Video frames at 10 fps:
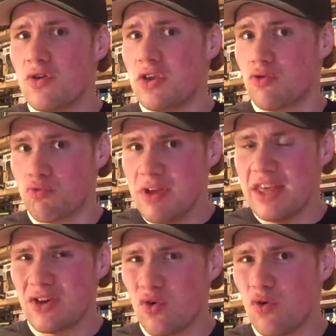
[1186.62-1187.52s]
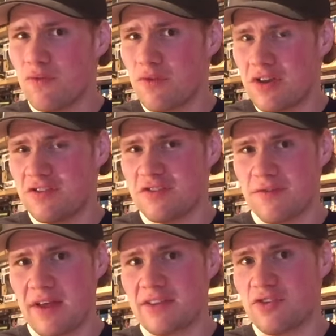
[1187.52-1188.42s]
you know, really cool footages
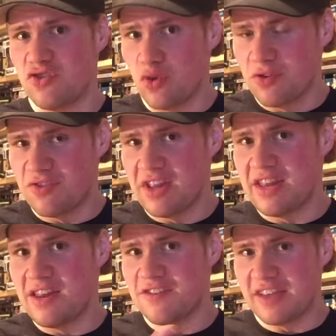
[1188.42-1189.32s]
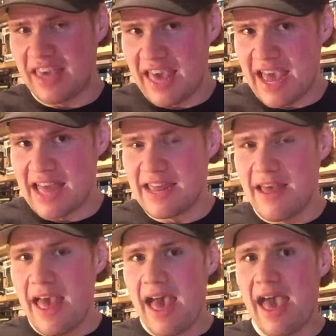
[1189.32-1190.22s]
of like the shorts that he did as a kid,
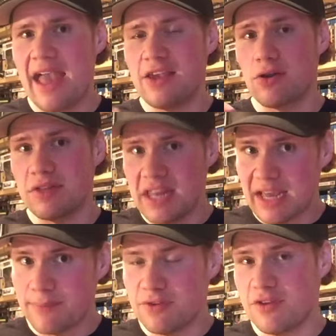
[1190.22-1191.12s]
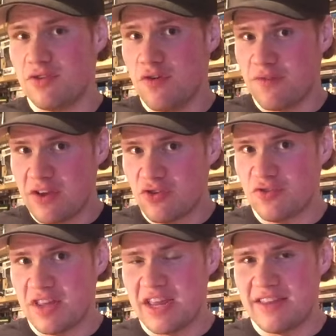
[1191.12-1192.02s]
and, you know, leading up to the two
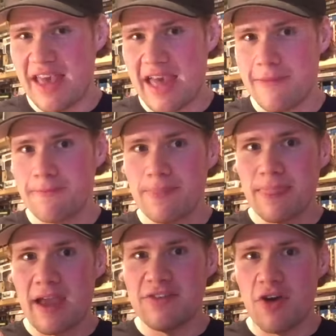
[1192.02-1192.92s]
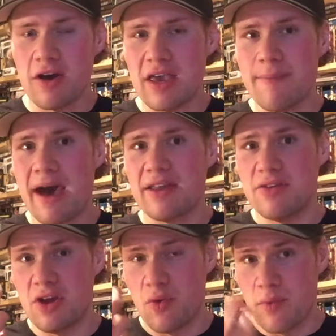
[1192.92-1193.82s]
features that he did, and talking about,
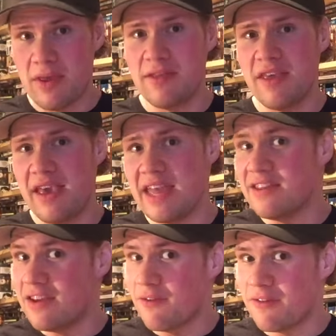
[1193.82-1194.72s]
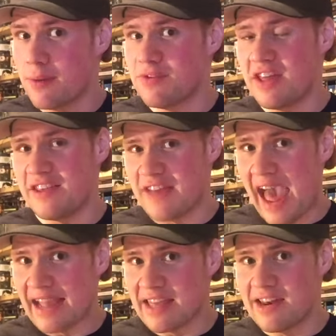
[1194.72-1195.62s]
you know, the indie films that he's
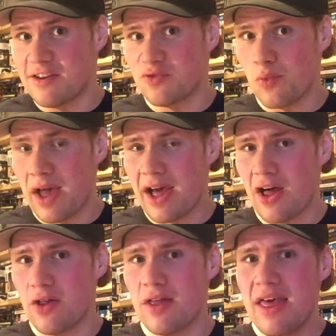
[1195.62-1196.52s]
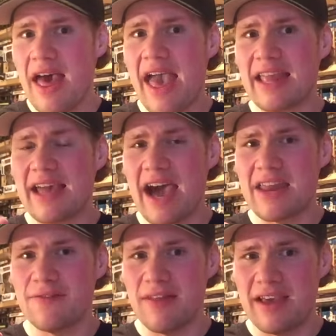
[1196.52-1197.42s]
acted in as well, and
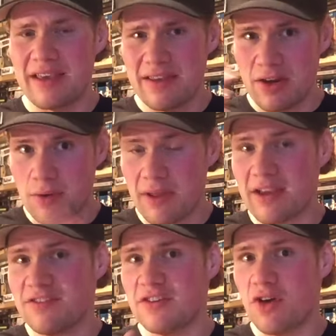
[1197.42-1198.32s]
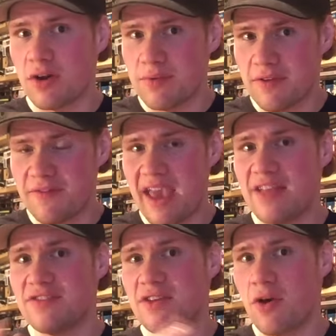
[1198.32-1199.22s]
kind of like, you know, like I said, talking with the
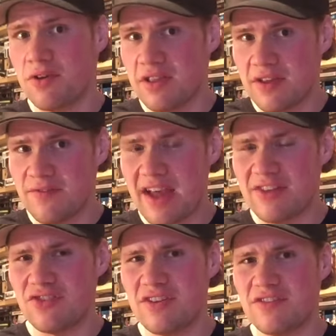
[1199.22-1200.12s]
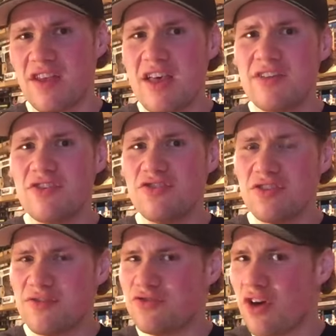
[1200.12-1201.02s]
fans, going to the conventions, just sort of